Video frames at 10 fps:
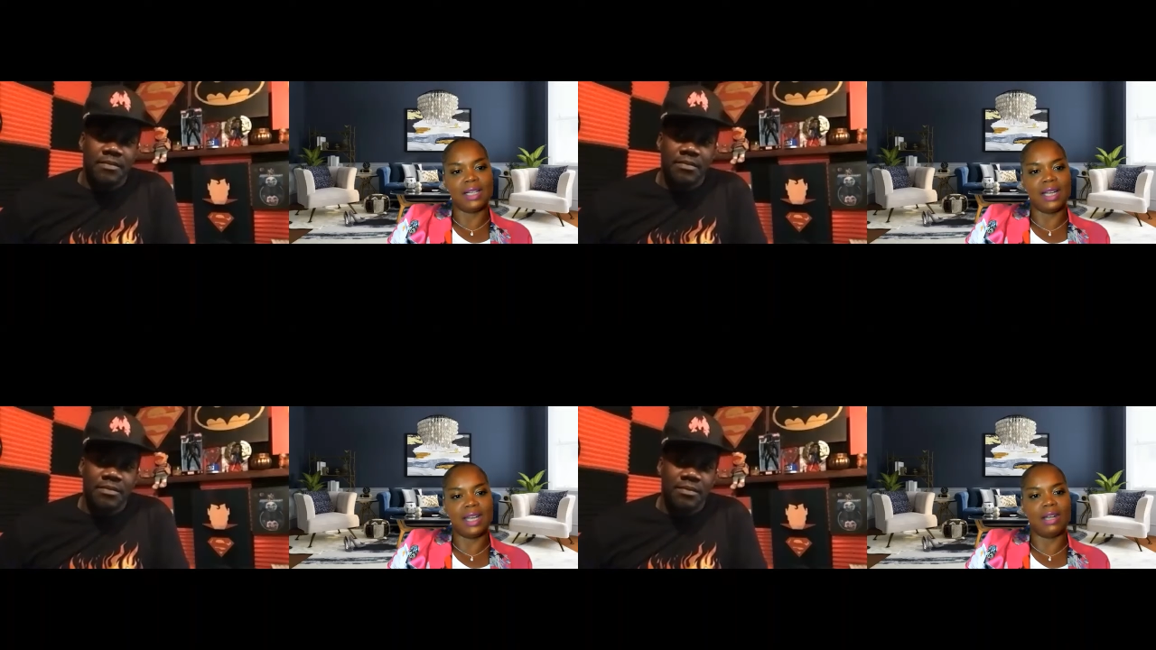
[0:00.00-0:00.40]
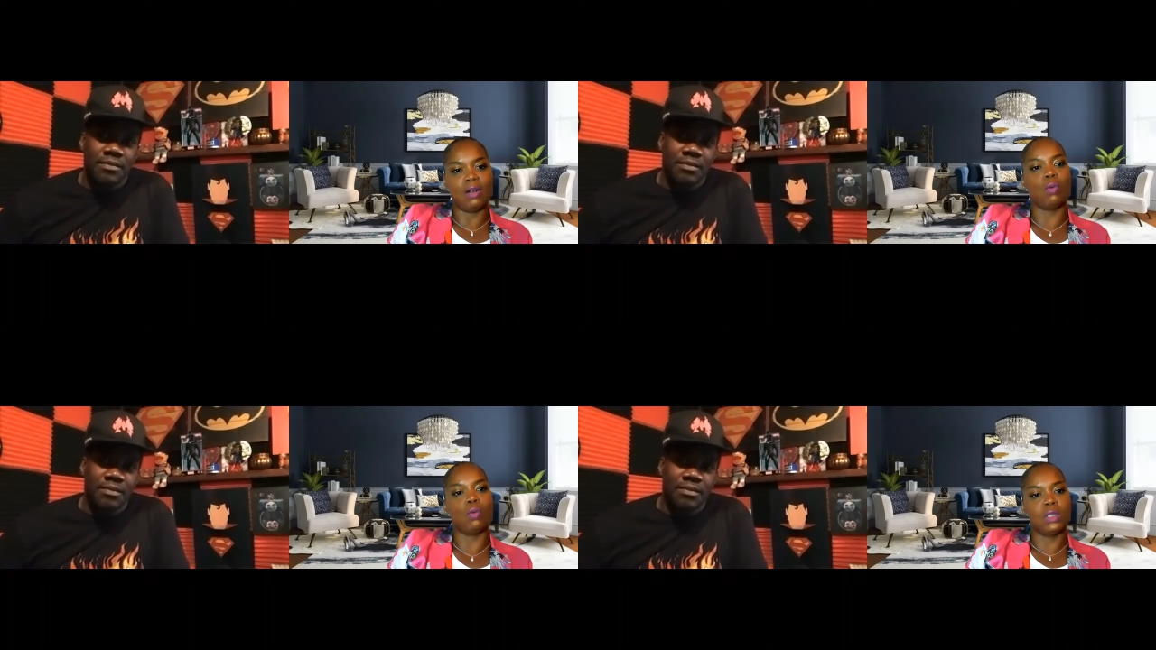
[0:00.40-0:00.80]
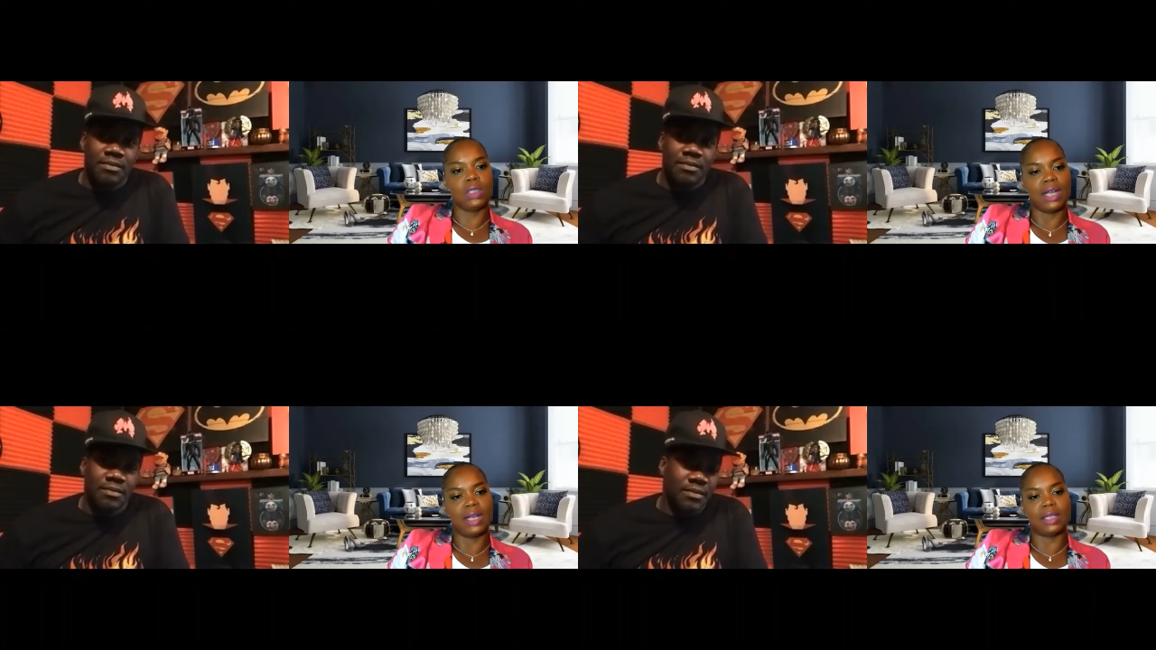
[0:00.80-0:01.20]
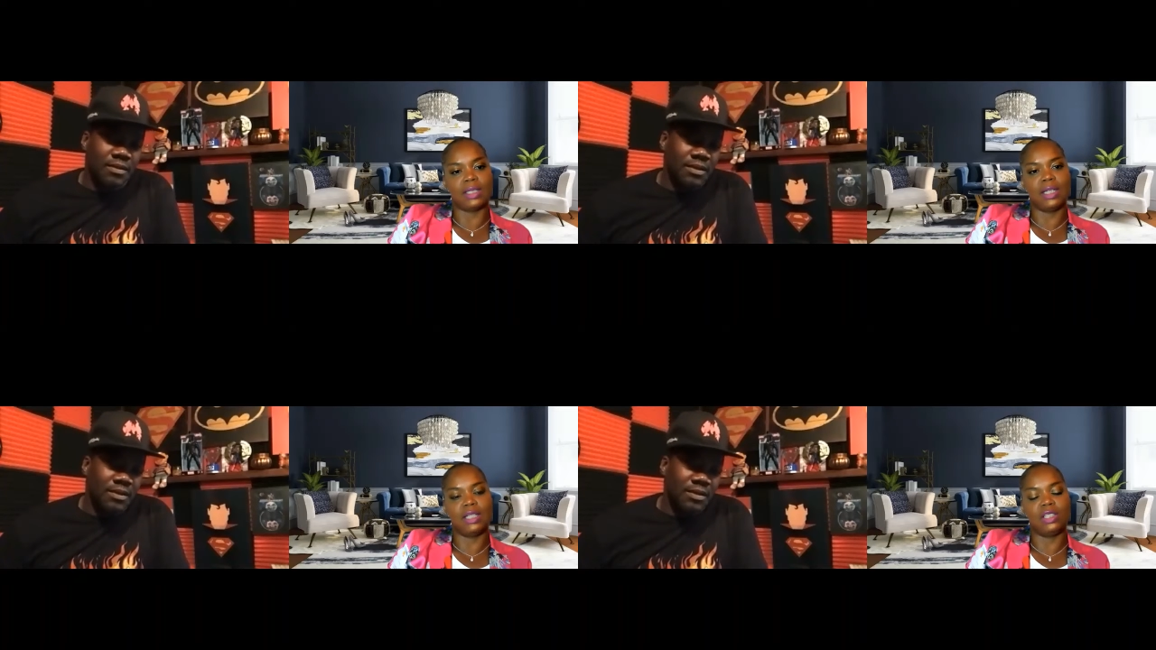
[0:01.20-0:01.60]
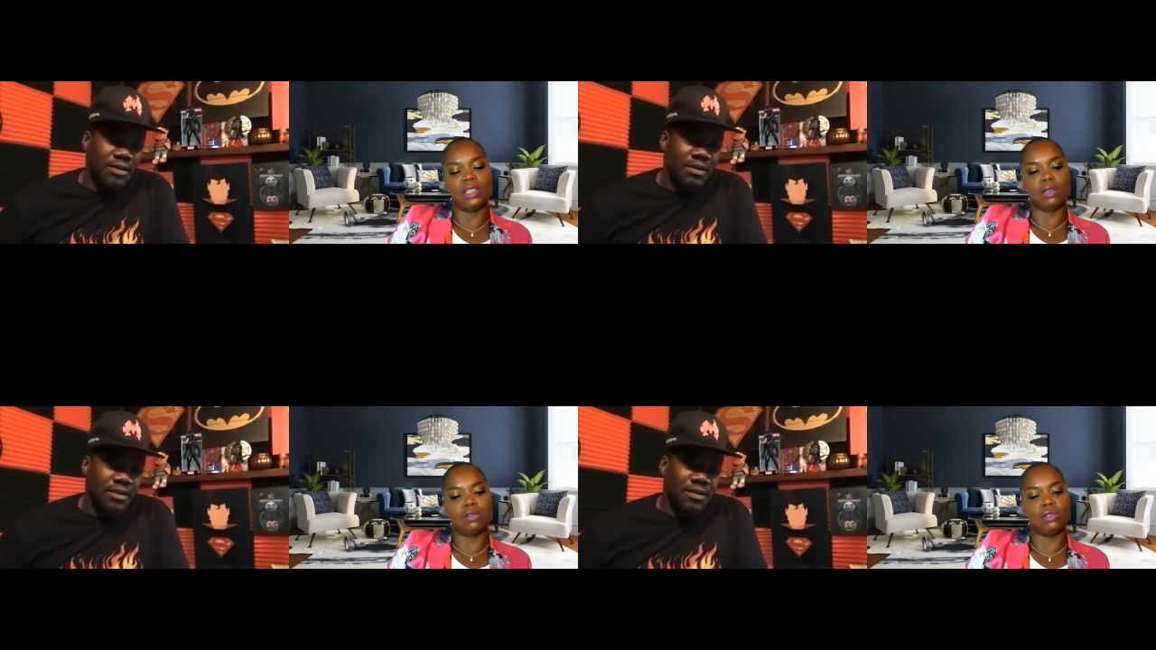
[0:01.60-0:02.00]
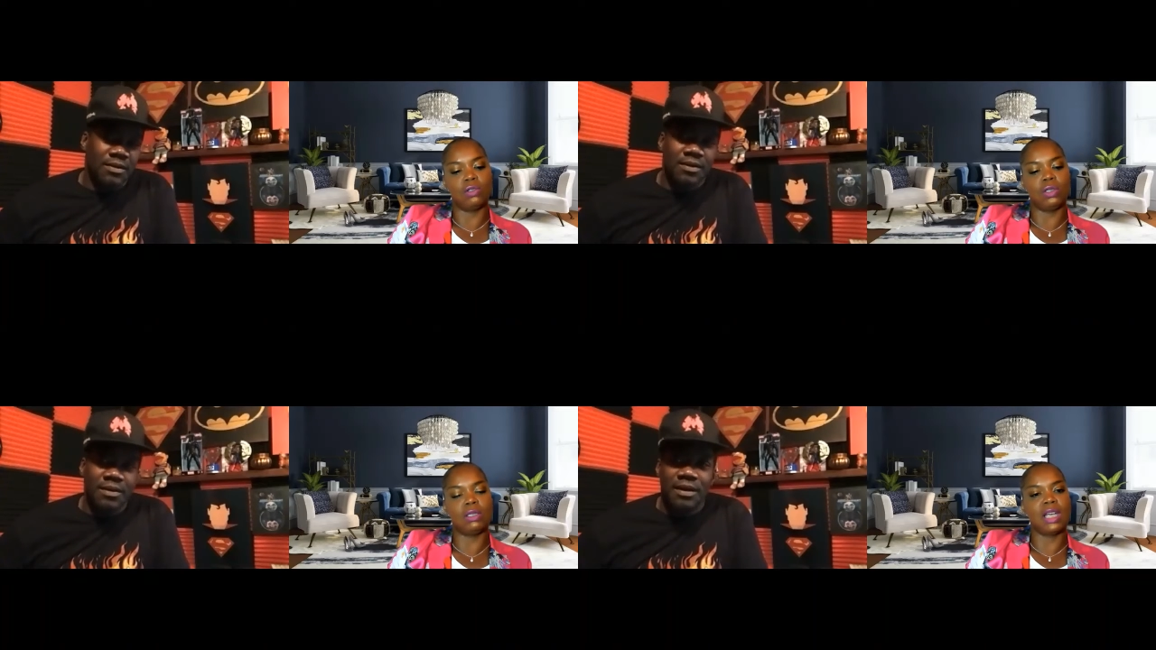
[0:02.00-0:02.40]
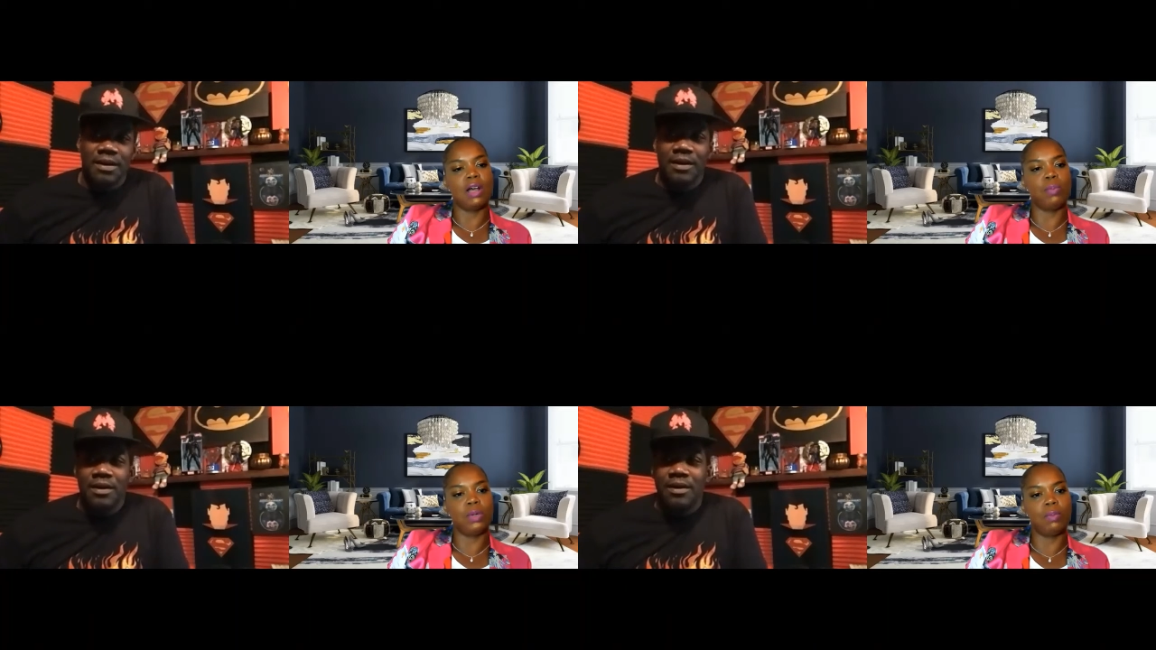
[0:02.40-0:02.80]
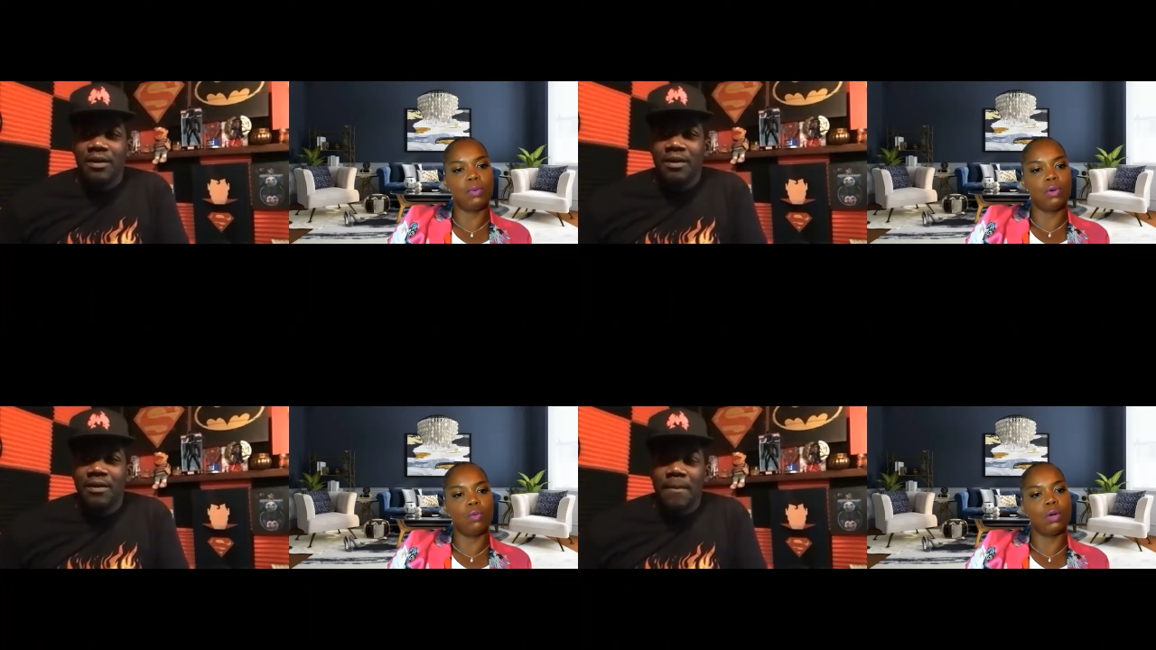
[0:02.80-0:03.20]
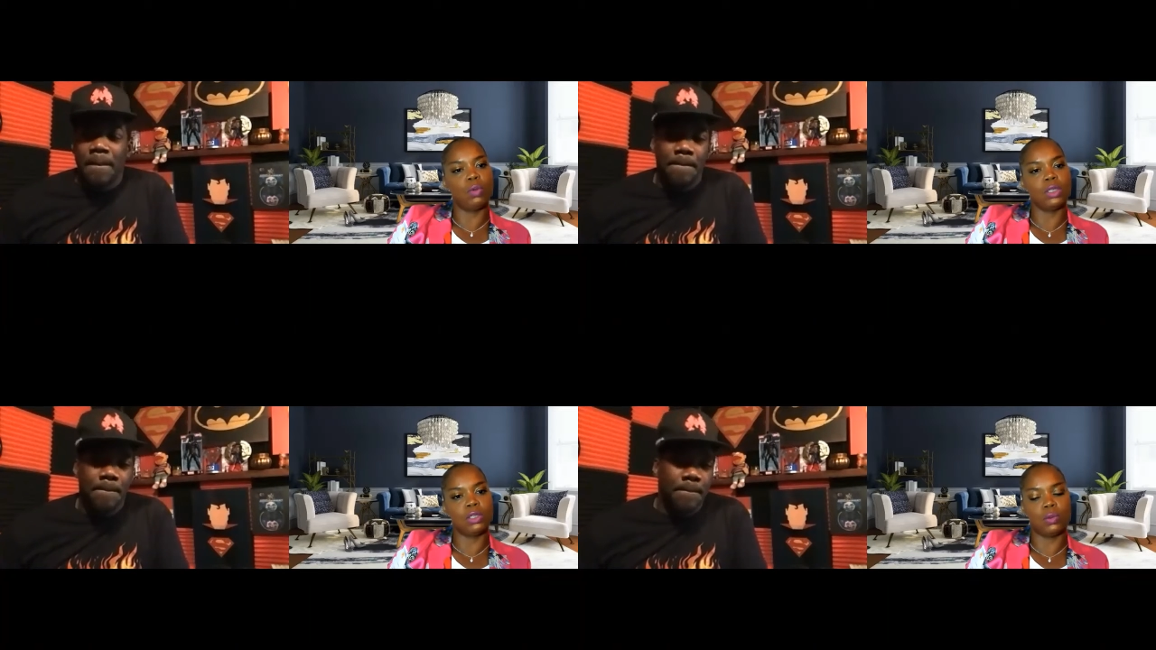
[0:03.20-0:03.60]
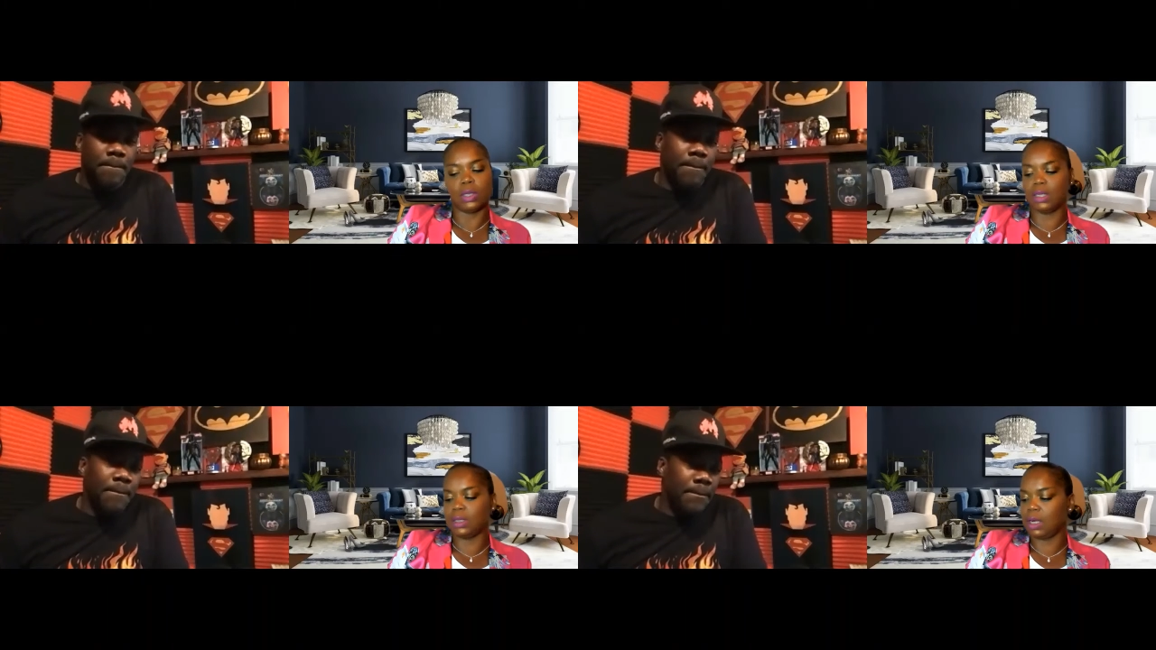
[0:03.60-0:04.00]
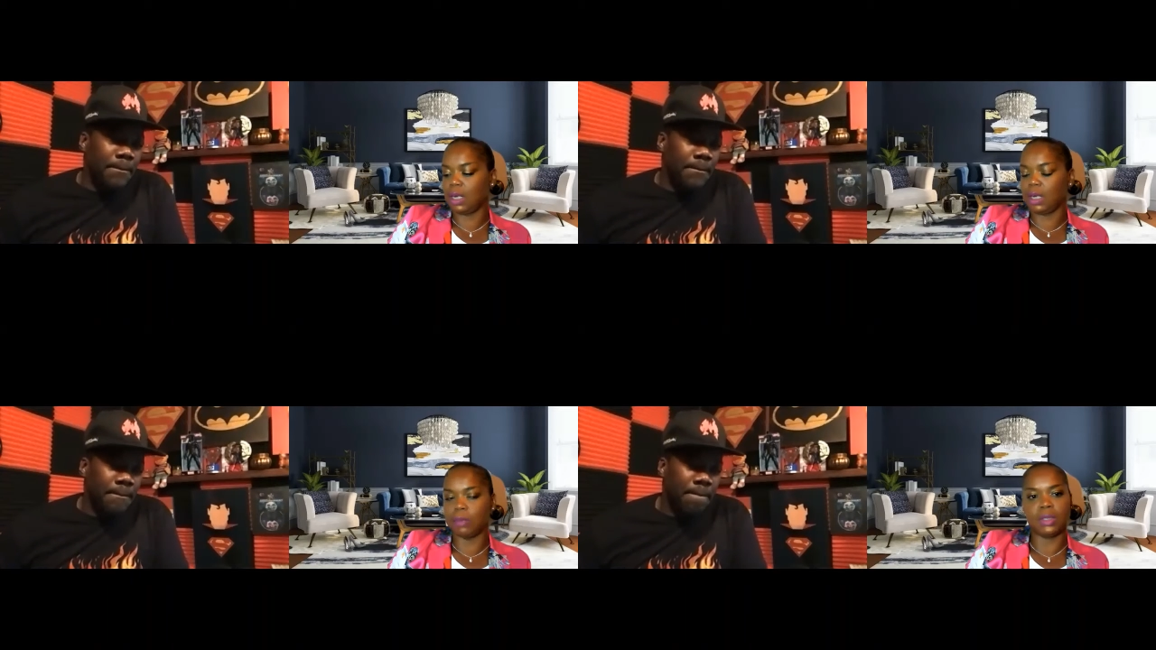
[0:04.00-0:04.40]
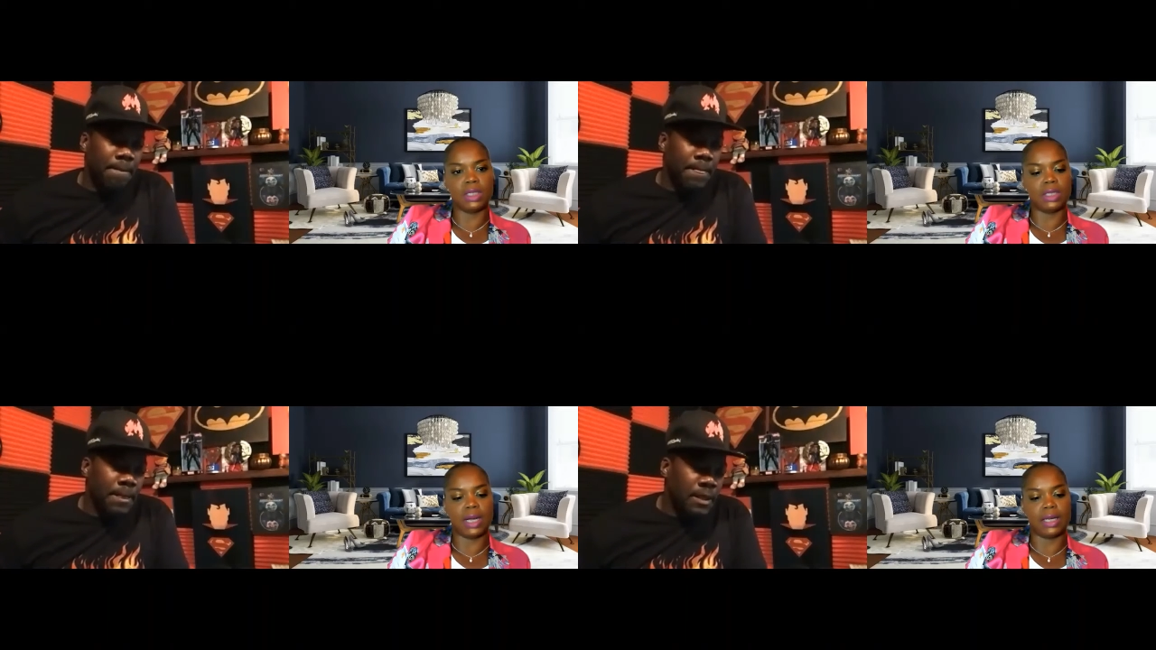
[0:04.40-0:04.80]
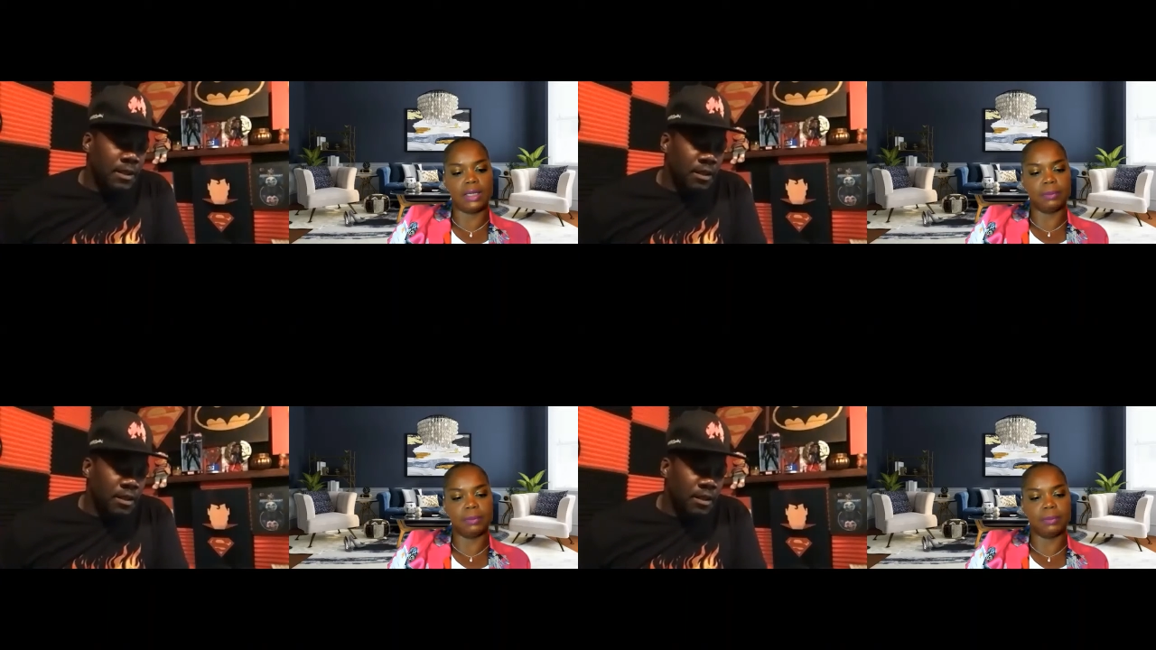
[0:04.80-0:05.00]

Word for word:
Speaker 1: Clan or Wu Tang Extension. So Judah, tell people what we're doing um, tonight.